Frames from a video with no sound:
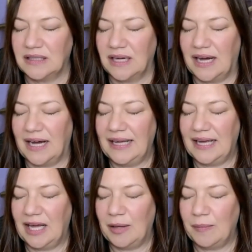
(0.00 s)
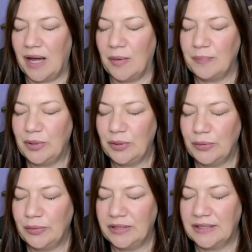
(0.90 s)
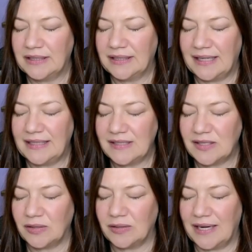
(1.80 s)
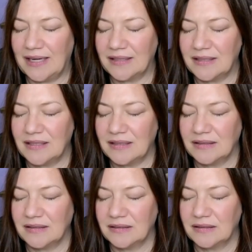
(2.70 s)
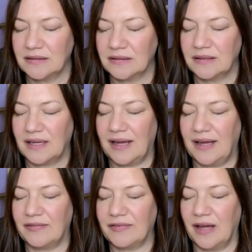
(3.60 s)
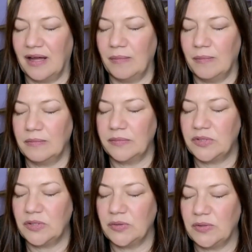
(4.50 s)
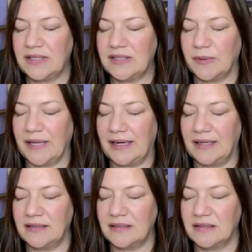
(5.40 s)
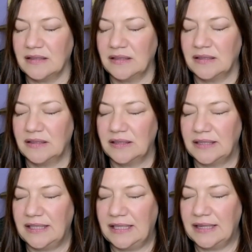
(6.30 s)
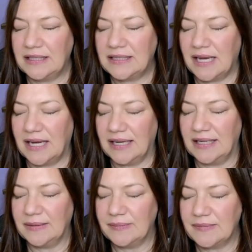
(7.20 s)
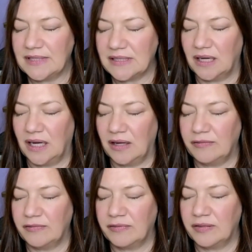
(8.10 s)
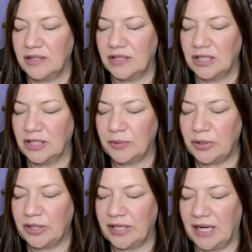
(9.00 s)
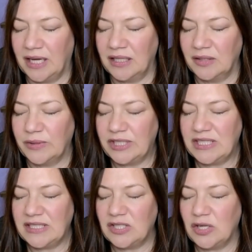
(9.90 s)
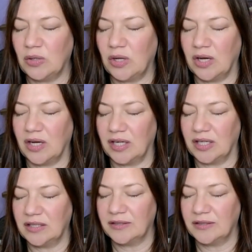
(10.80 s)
I am a Mu, that is correct. I have come to this planet in the times of Lemuria, which is no longer